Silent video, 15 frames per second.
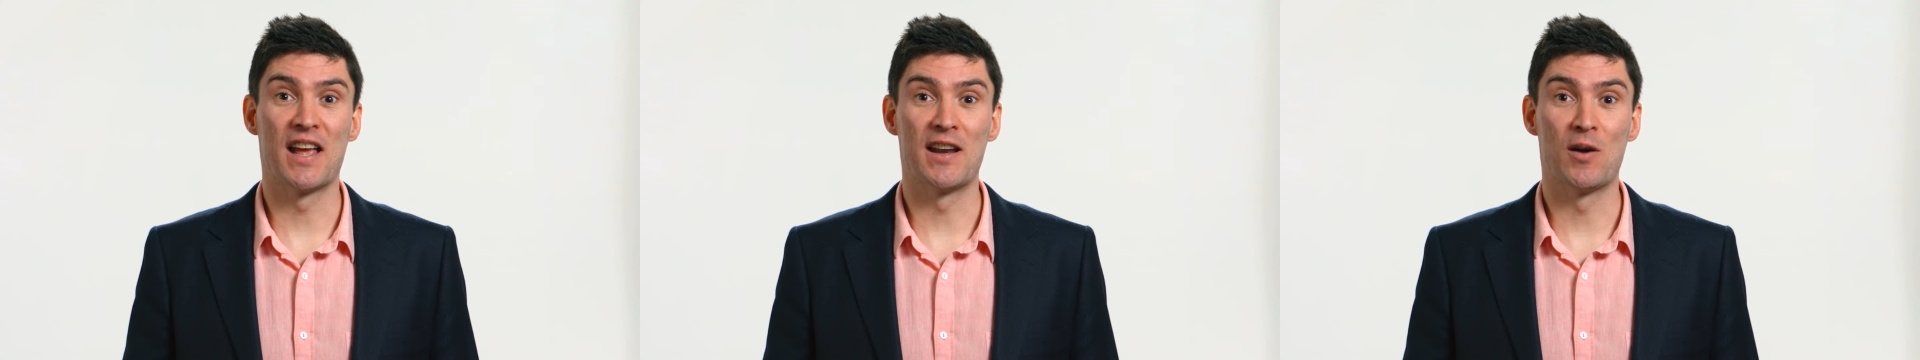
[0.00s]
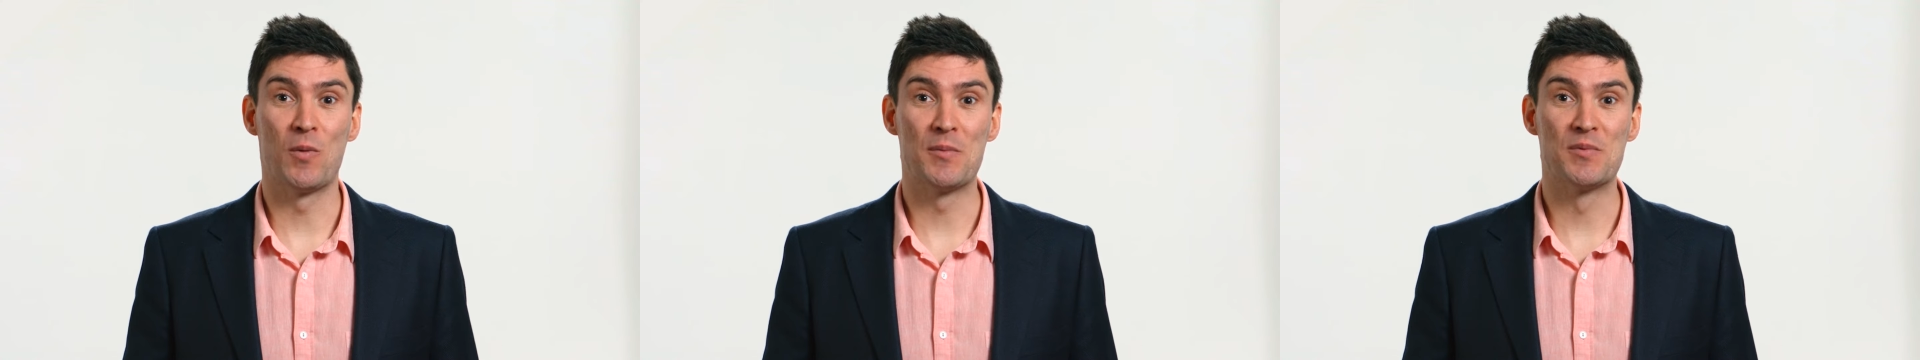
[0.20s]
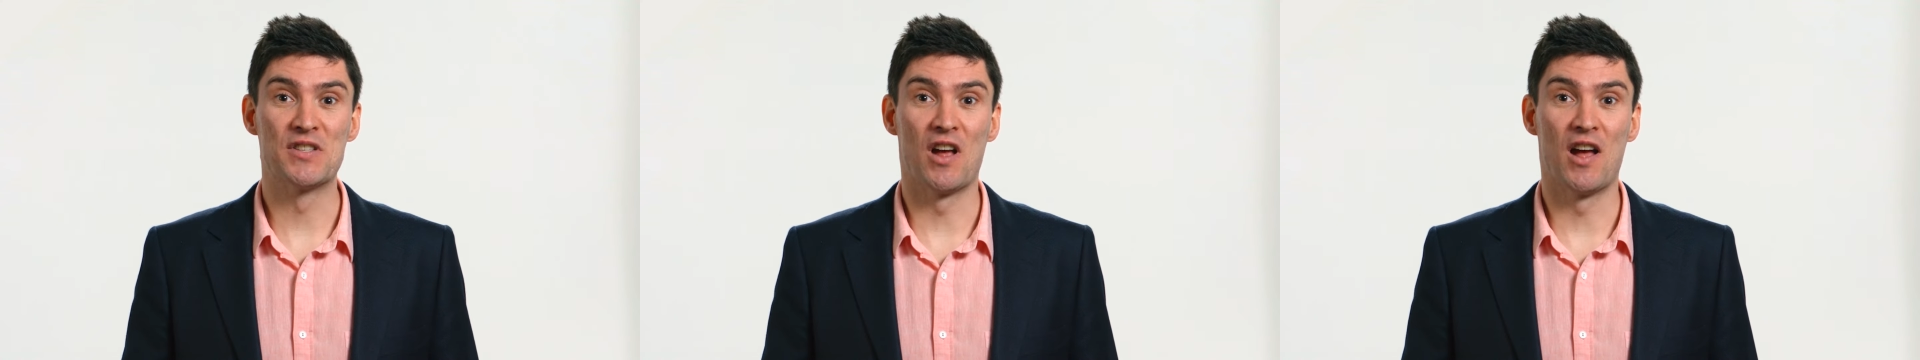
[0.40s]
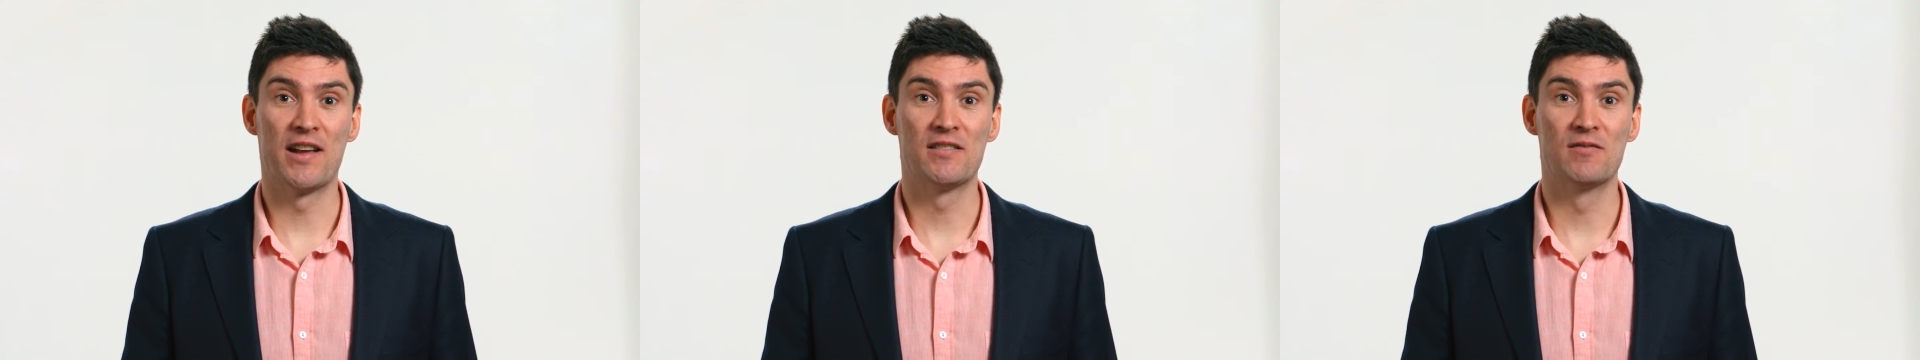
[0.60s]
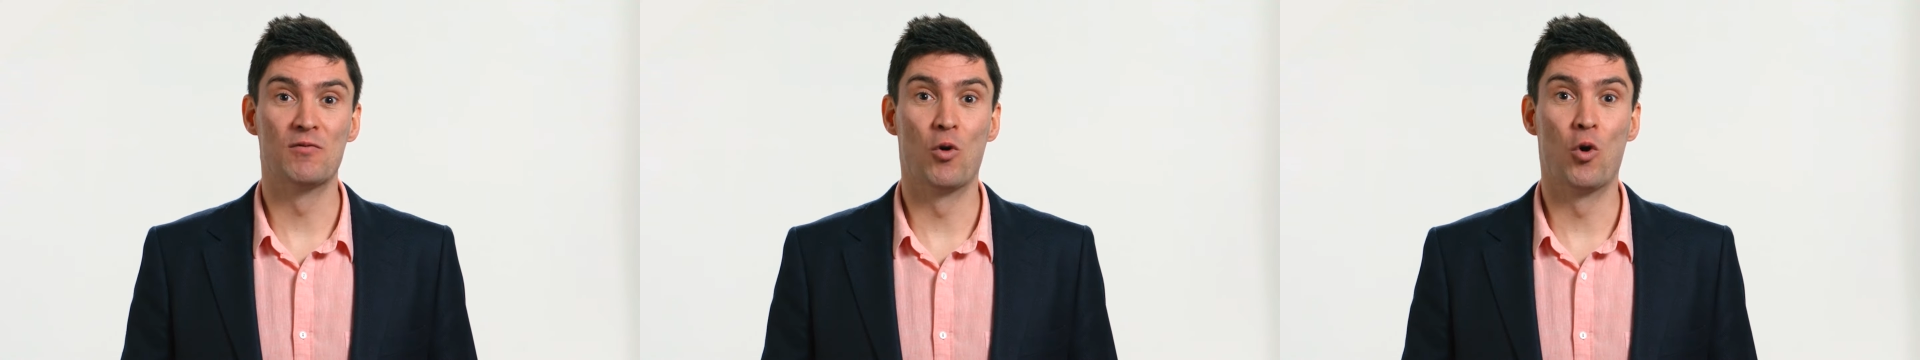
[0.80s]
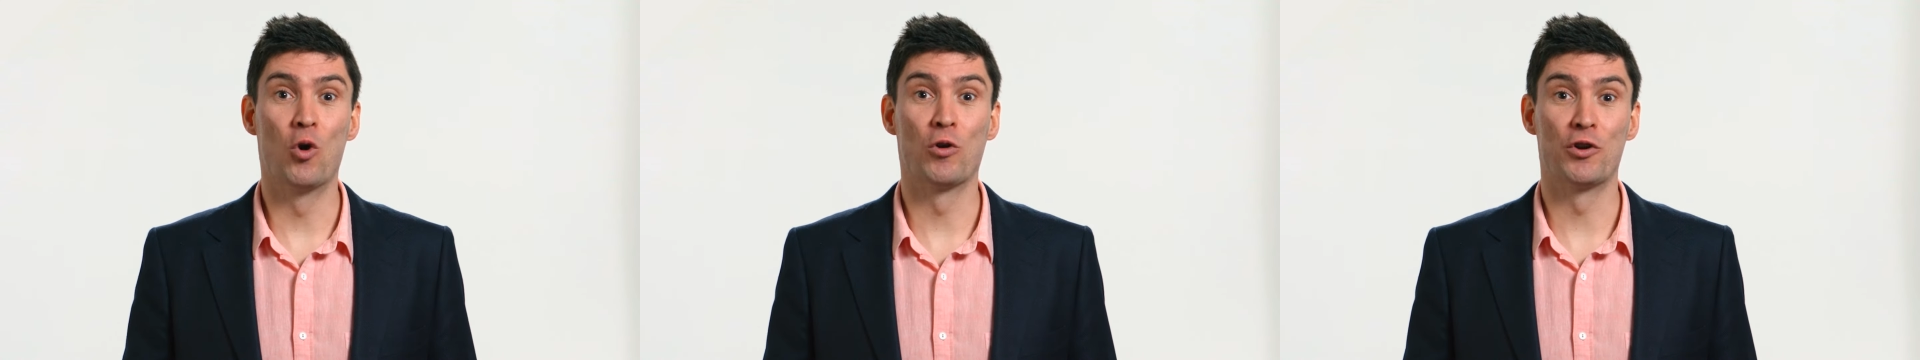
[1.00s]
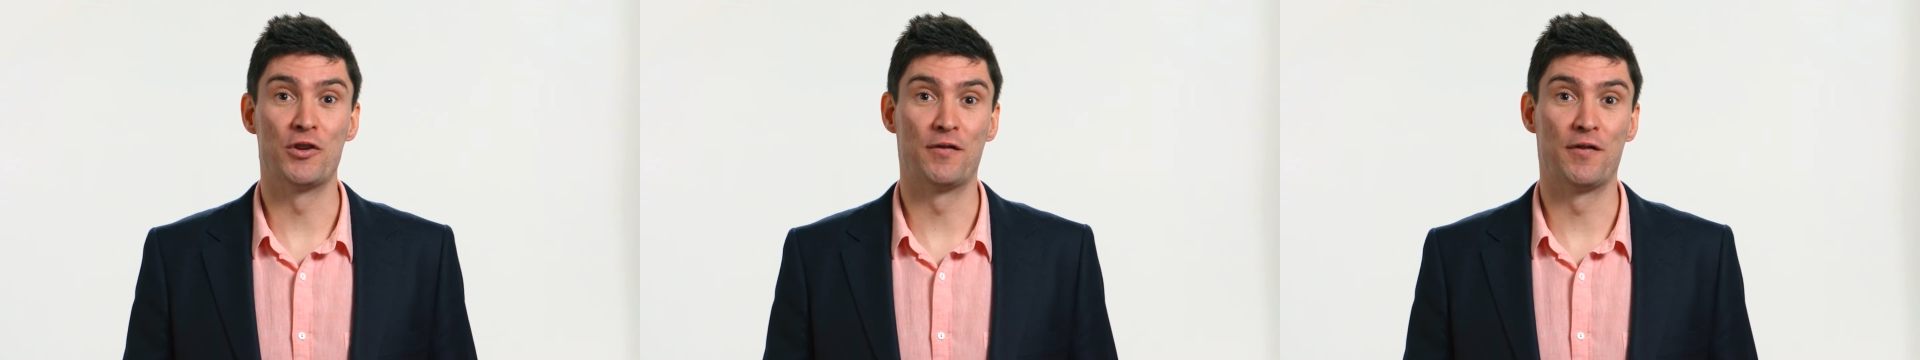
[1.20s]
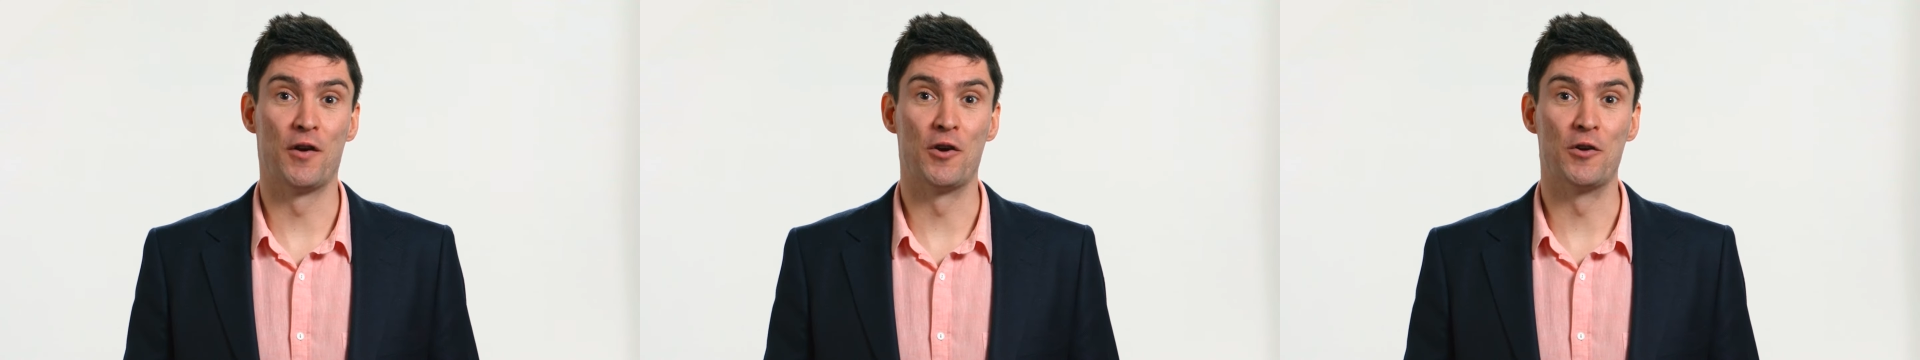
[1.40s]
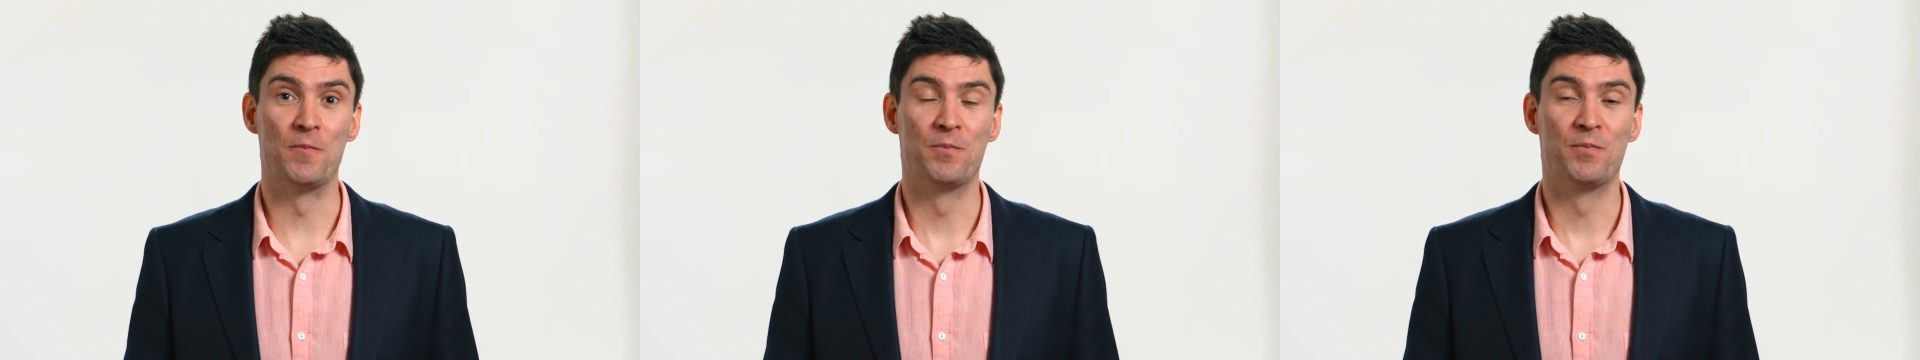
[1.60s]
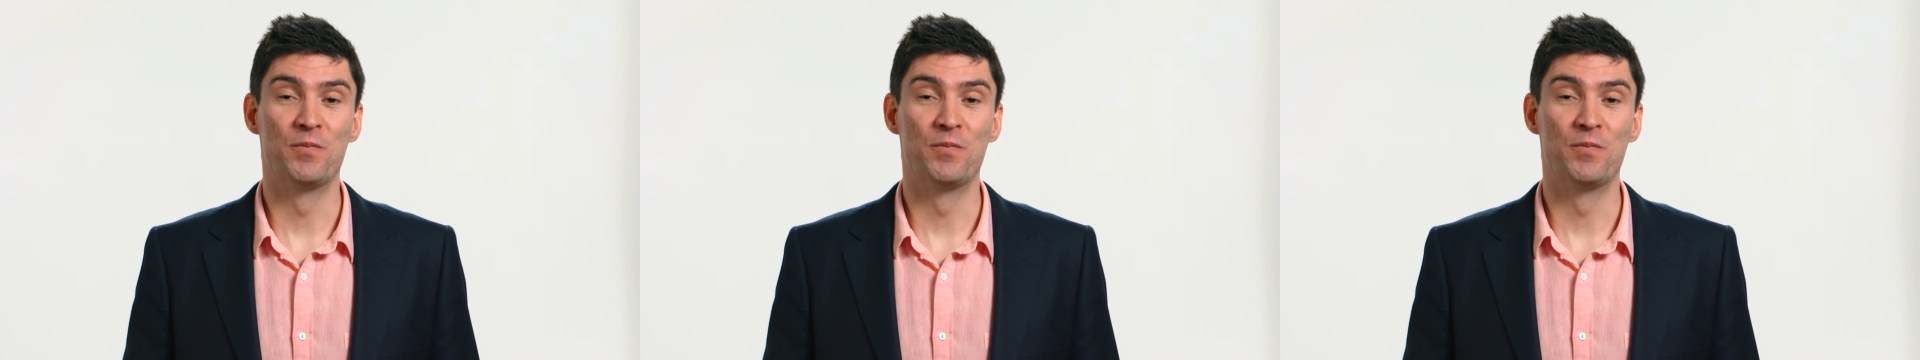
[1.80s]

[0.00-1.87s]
at our website or on your phone.